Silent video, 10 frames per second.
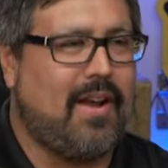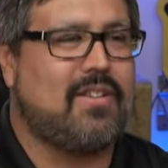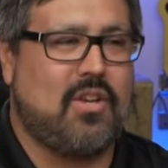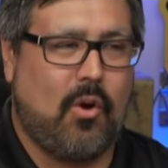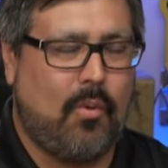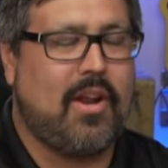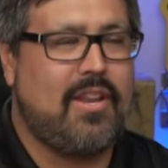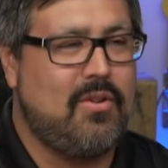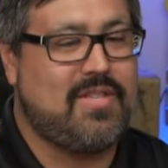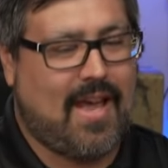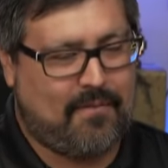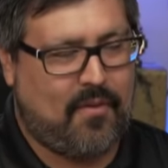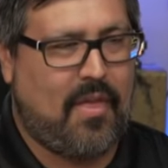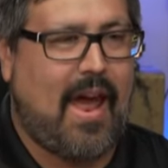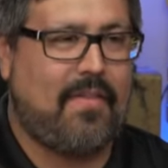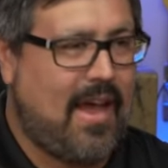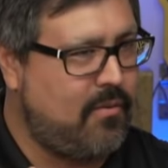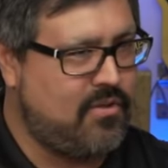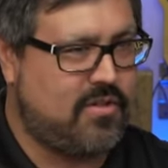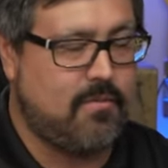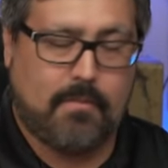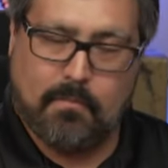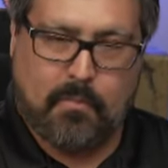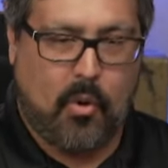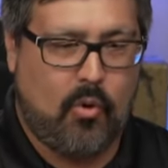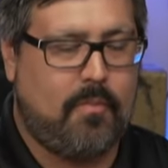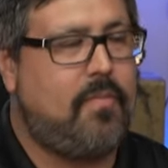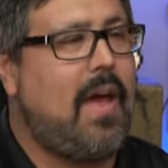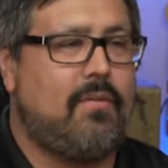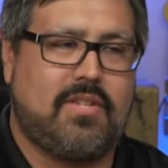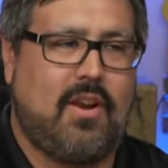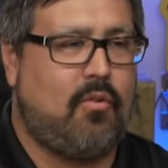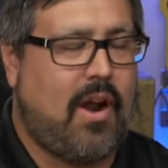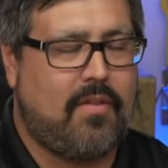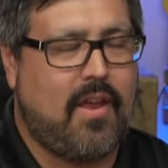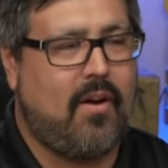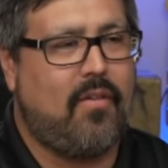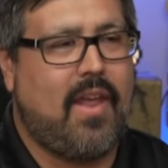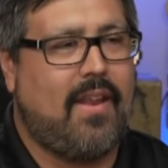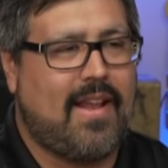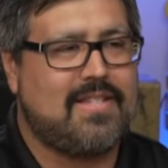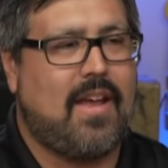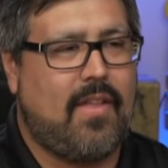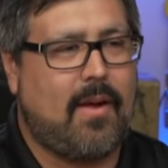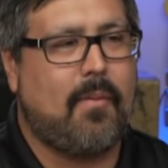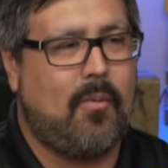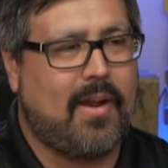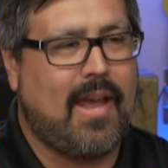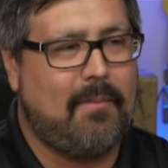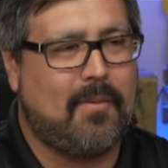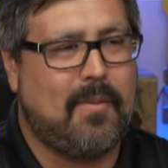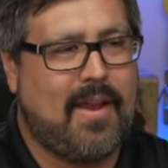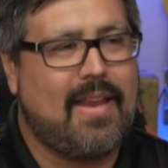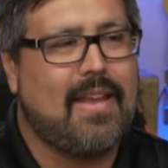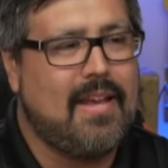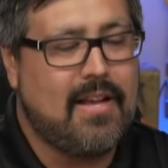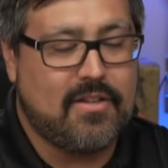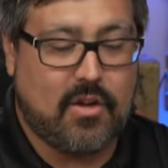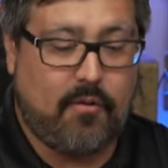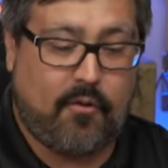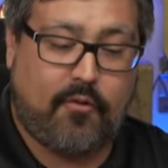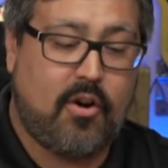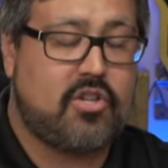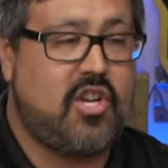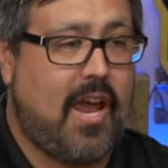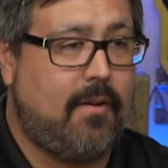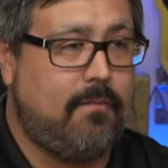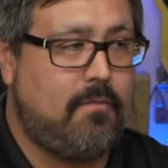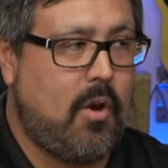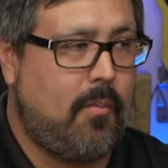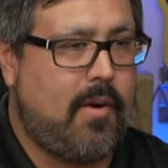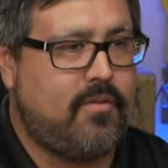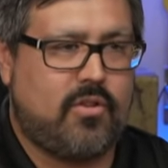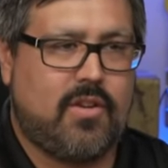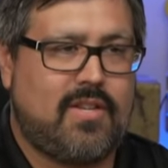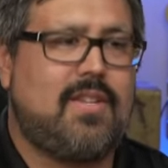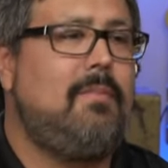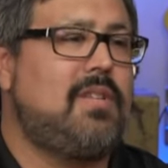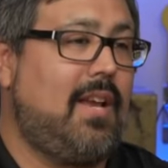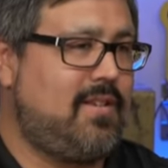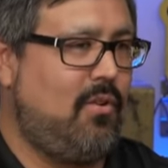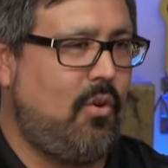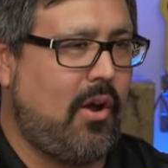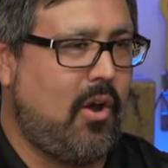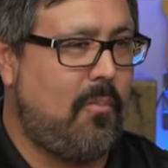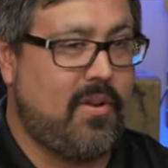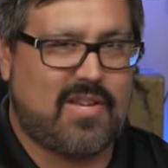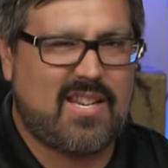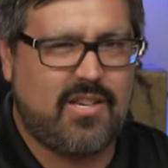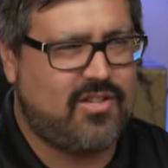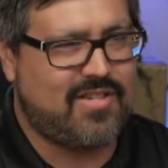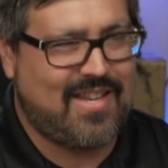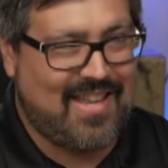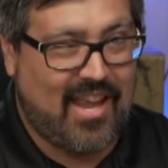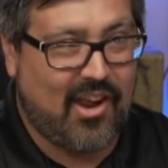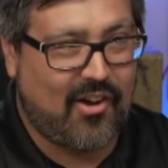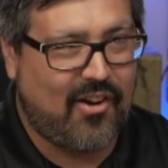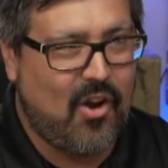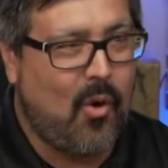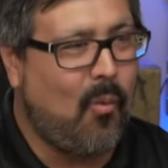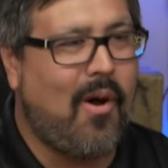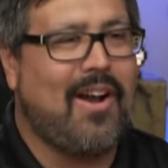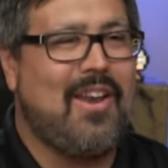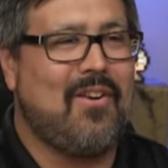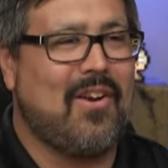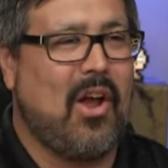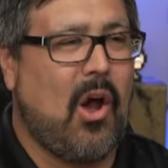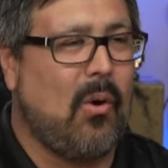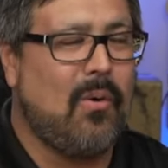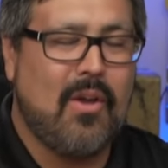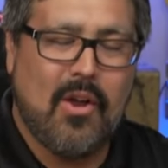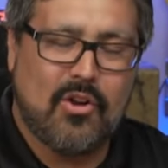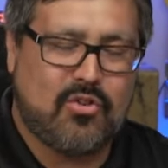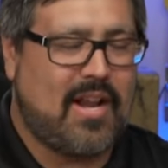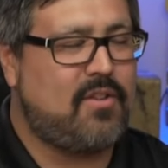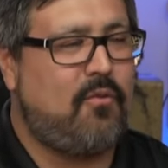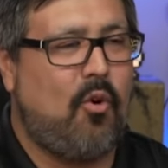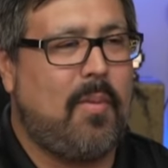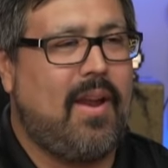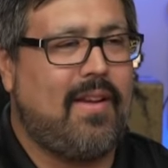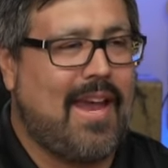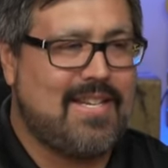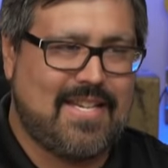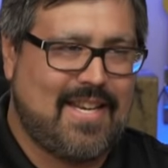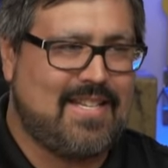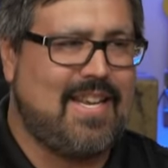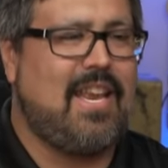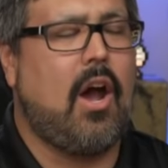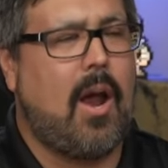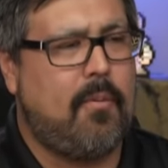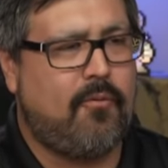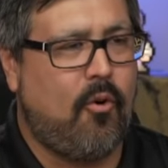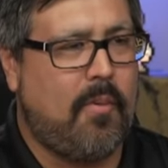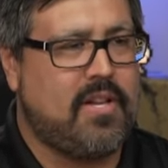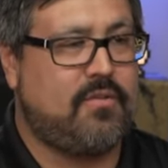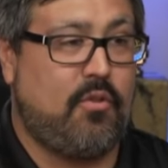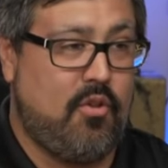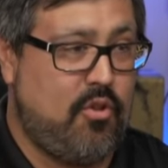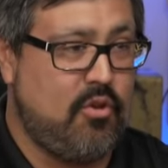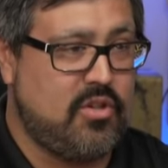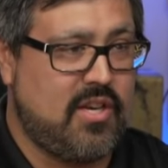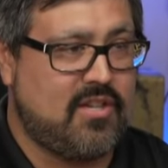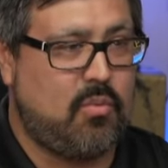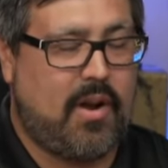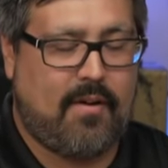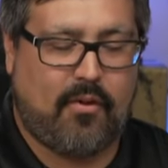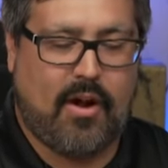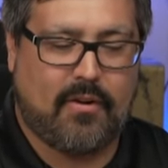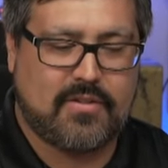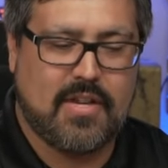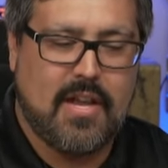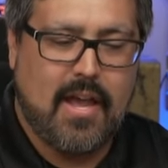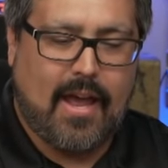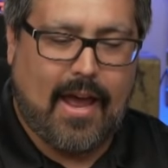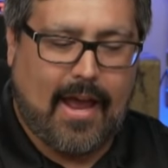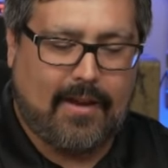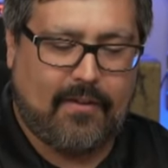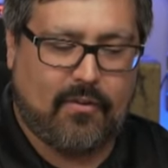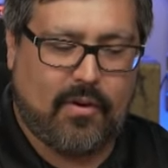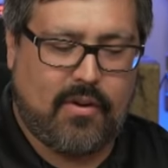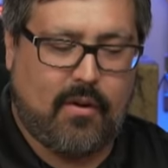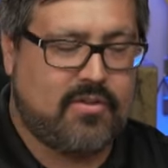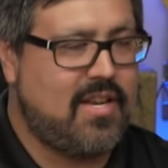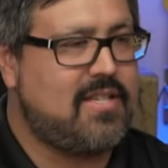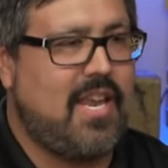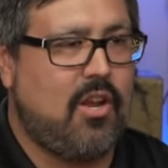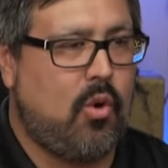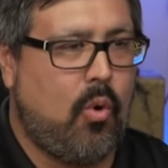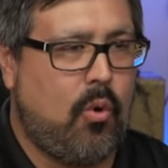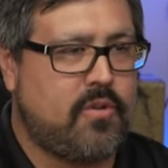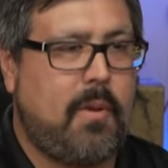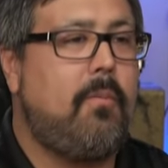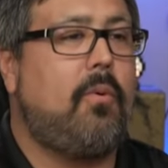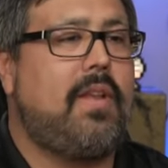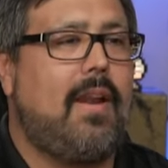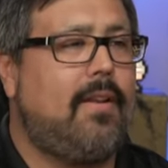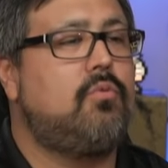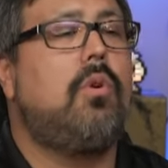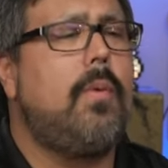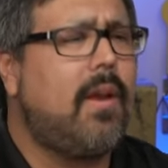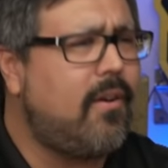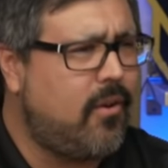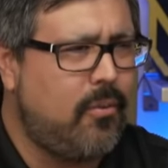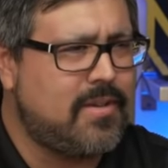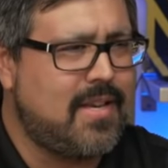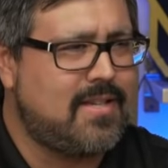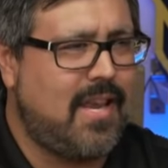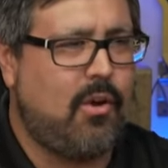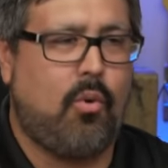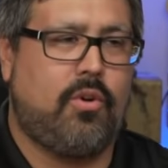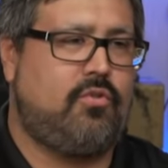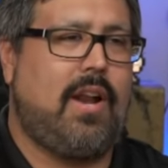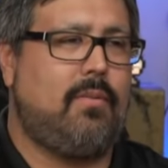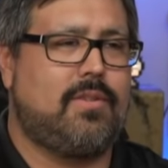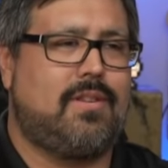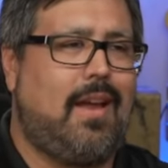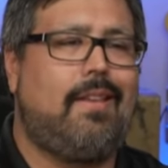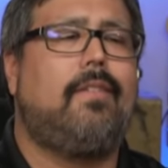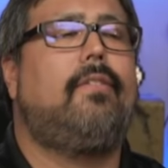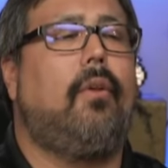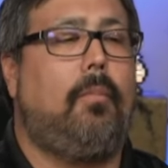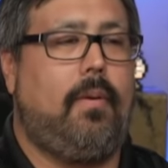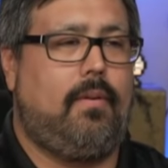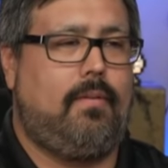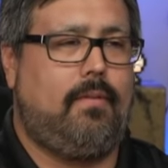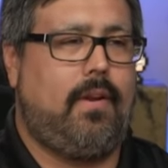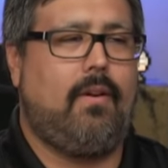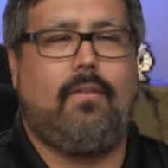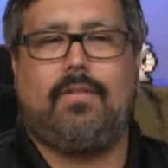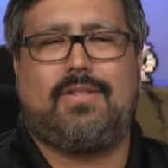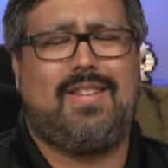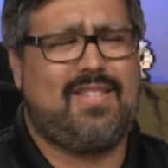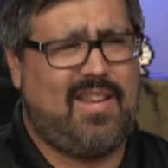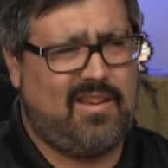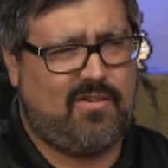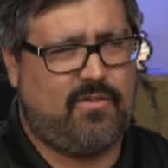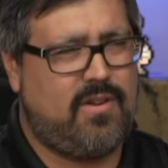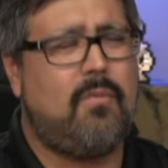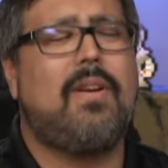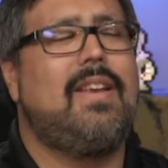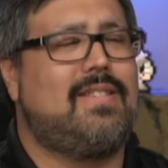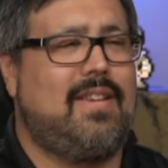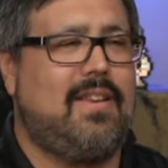So we're going to use that for that. That was boom. That was it right there and then. That's how that moment came to be. So for first gen, you remember, it seems like so long ago, but it was actually just a year, yeah. one year ago, transforming HEDT, high performance for enthusiasts, whatever else, and you know 16 cores people were telling us what are we going to do with 16 cores reddit was like this is stupid we don't 16 cores no one needs well it